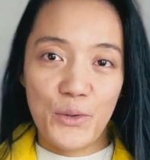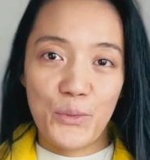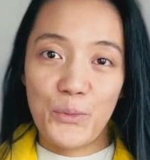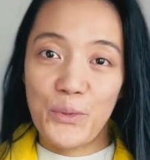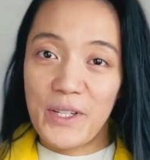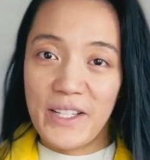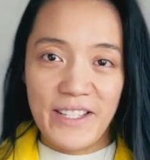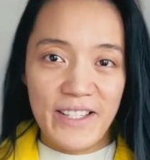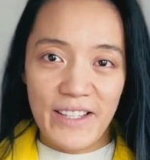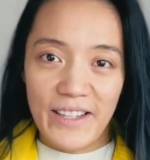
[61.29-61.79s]

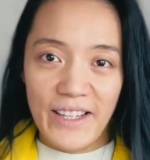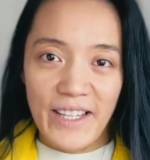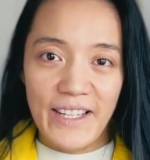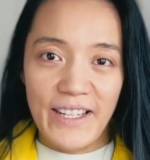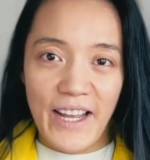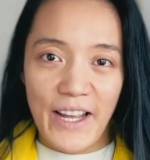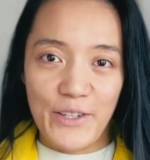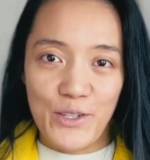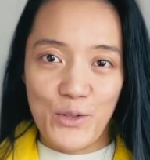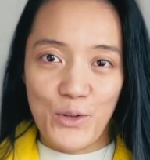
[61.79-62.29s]
recently
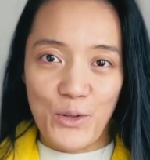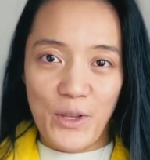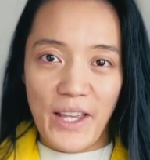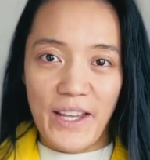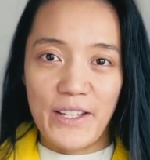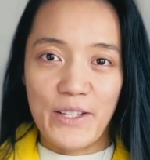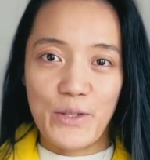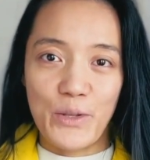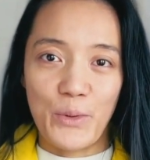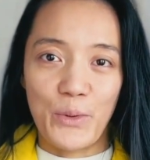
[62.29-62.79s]

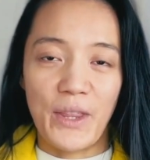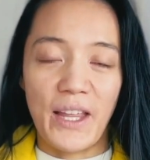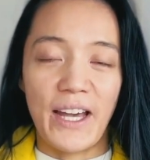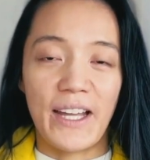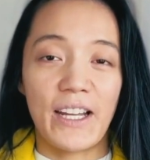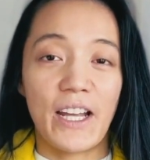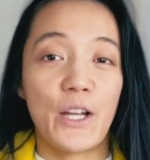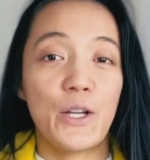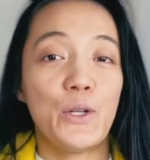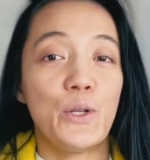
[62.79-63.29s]
naturalized so
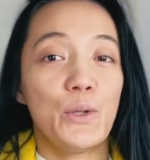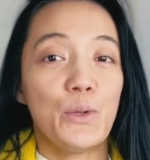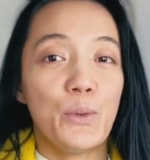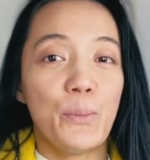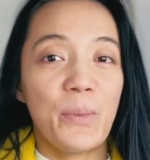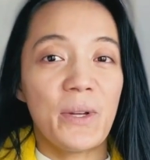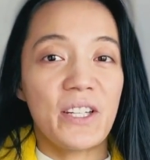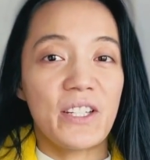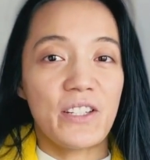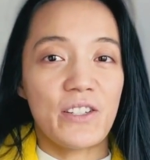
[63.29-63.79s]
that a new
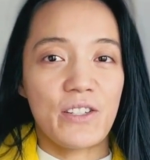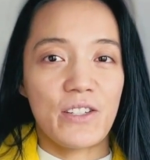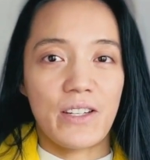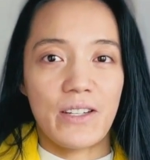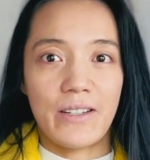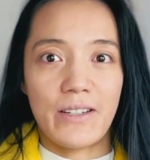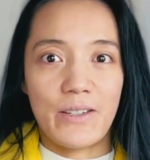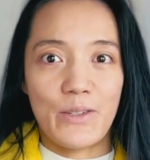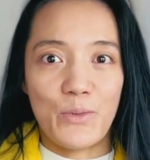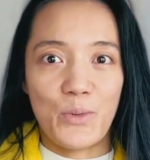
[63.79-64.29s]

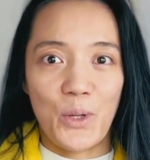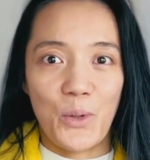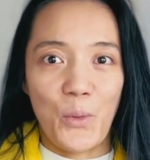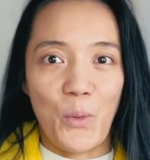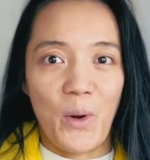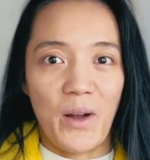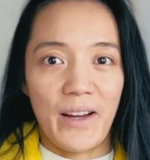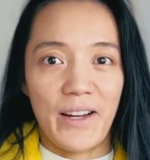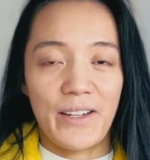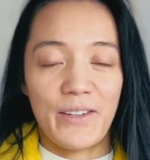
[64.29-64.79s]
petition is
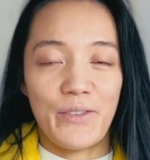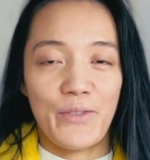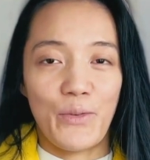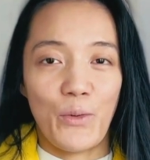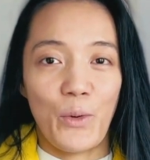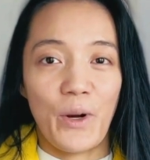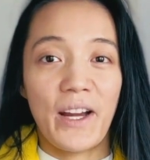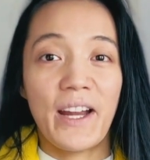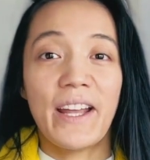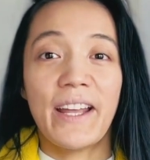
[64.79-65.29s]
required
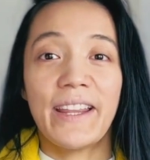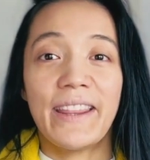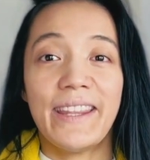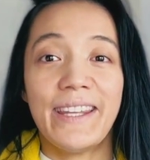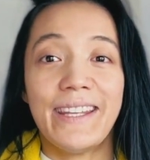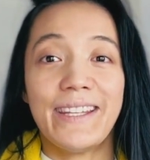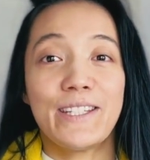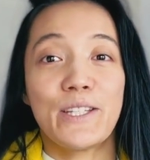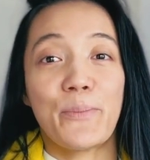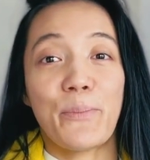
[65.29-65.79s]
for
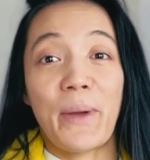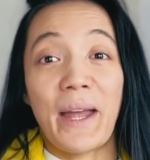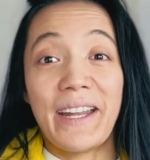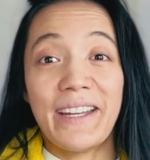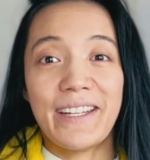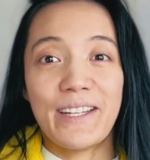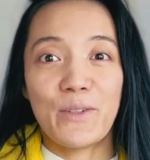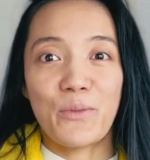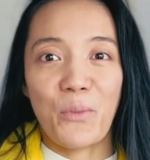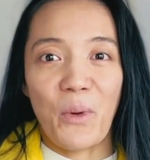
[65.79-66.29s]
the
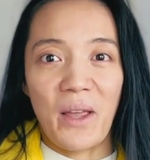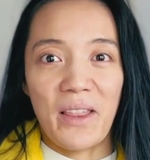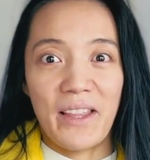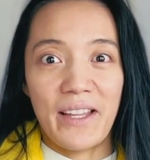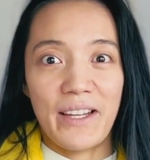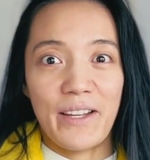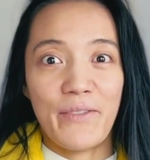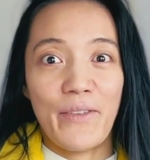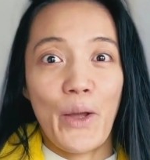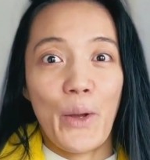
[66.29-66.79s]
dependent
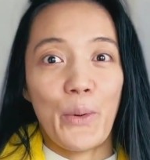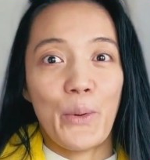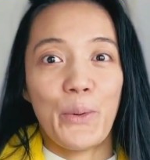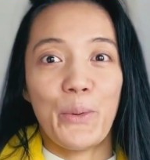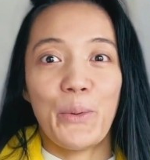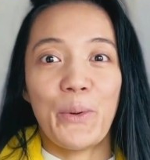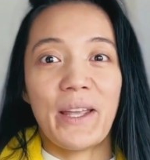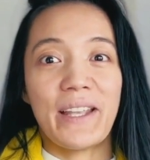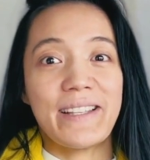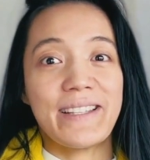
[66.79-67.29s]
relative
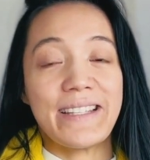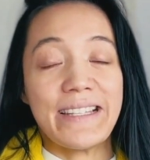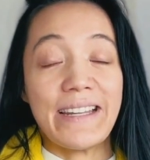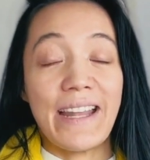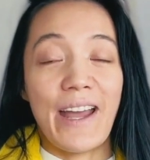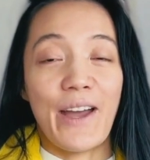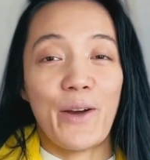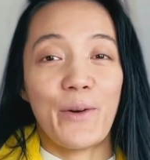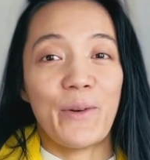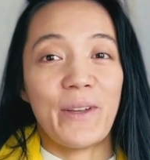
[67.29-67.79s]
who is
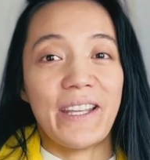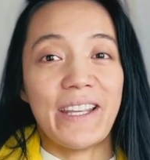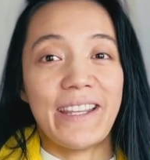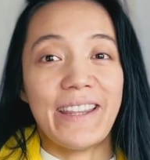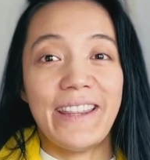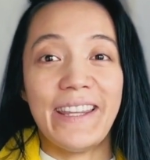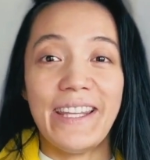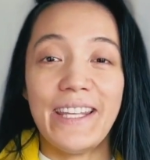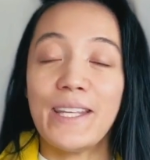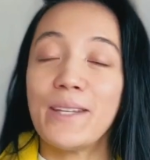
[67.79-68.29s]
now
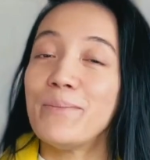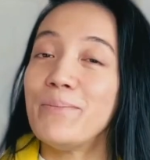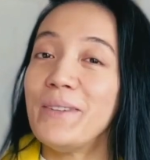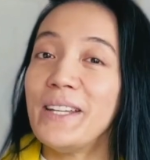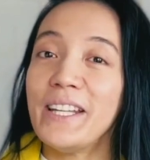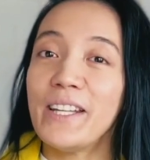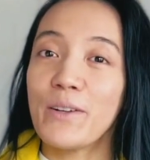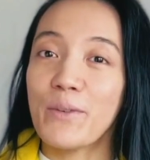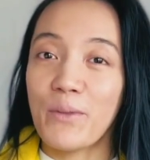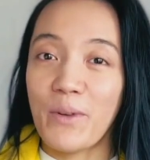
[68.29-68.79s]
in the
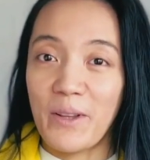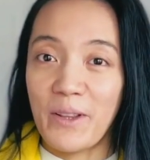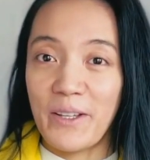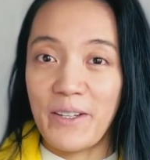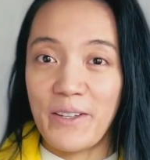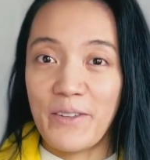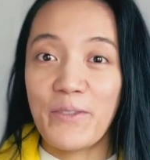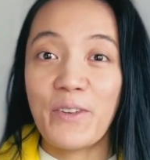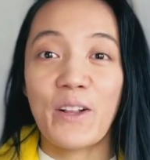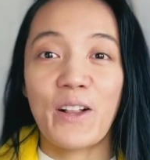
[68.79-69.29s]
immediate
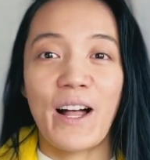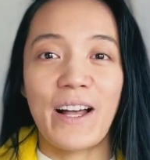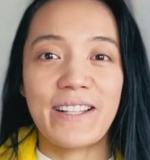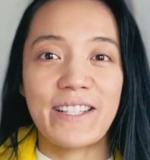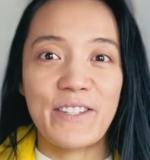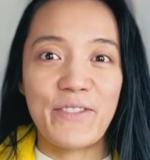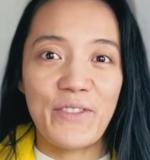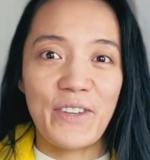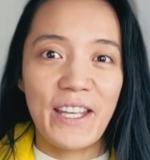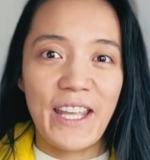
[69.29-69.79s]
relative
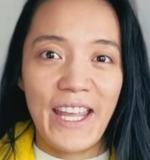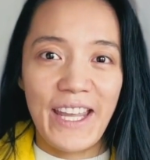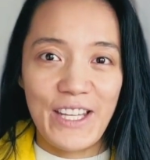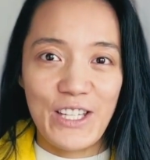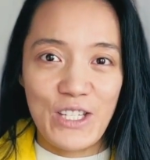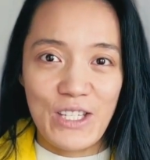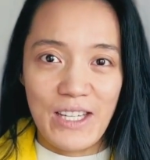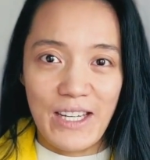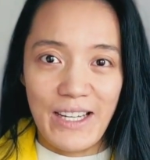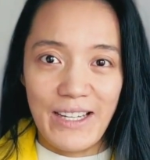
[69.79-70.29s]

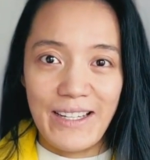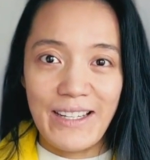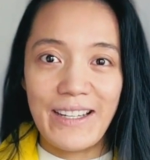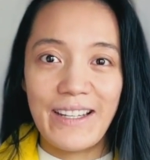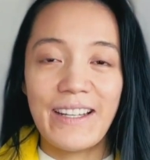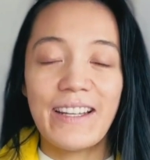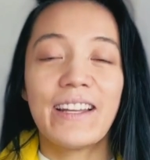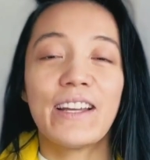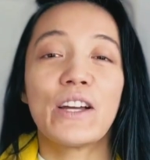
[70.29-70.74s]
classification,